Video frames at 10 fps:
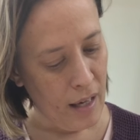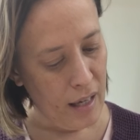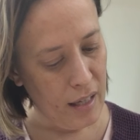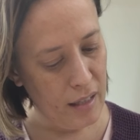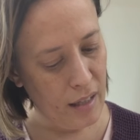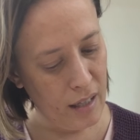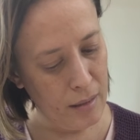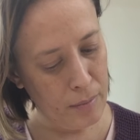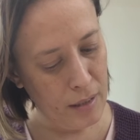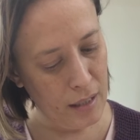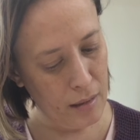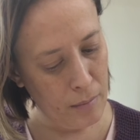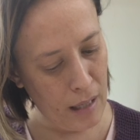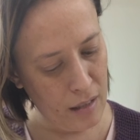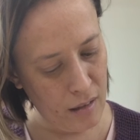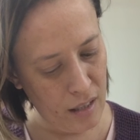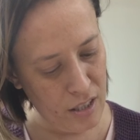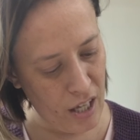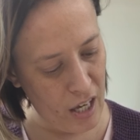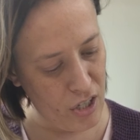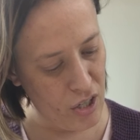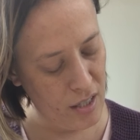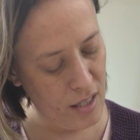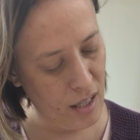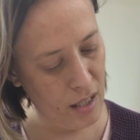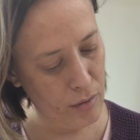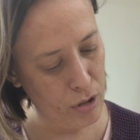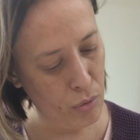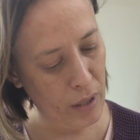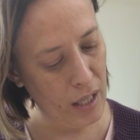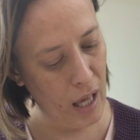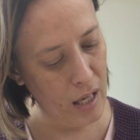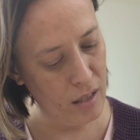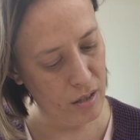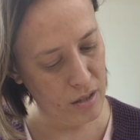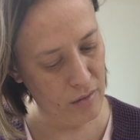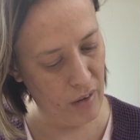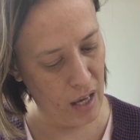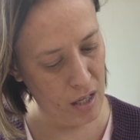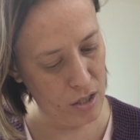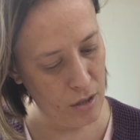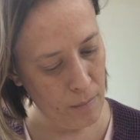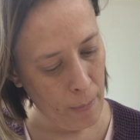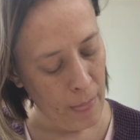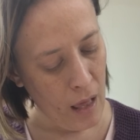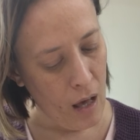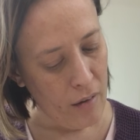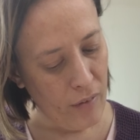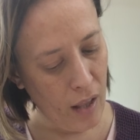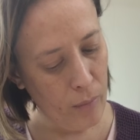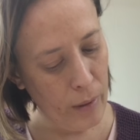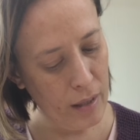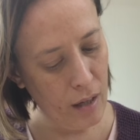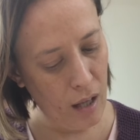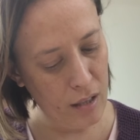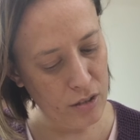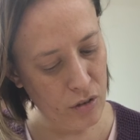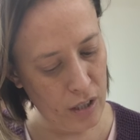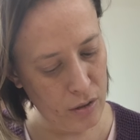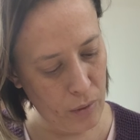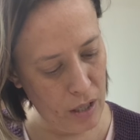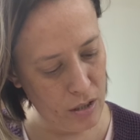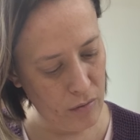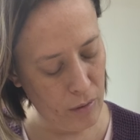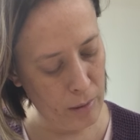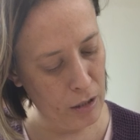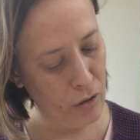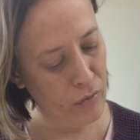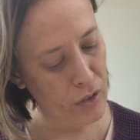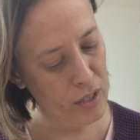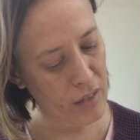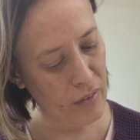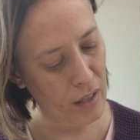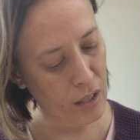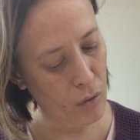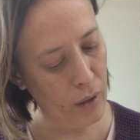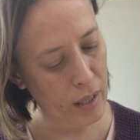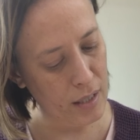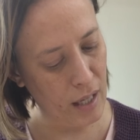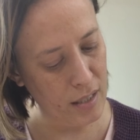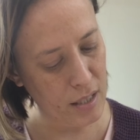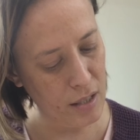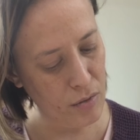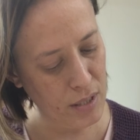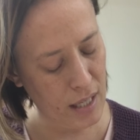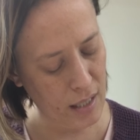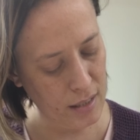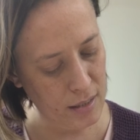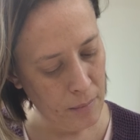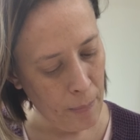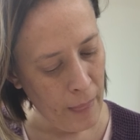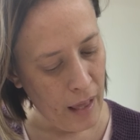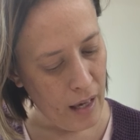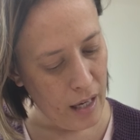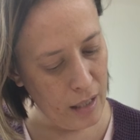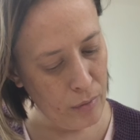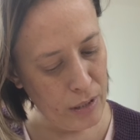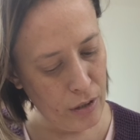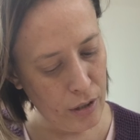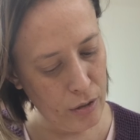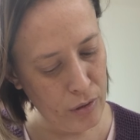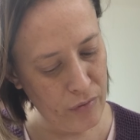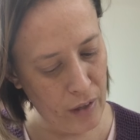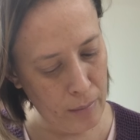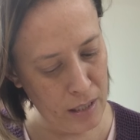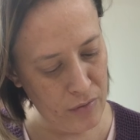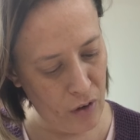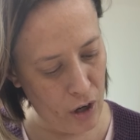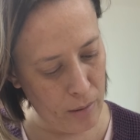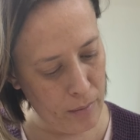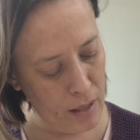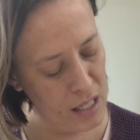He had not completed medical education until he was 28 years of age. Following college graduation from the University of Illinois in 1906, he had returned to his family's farm.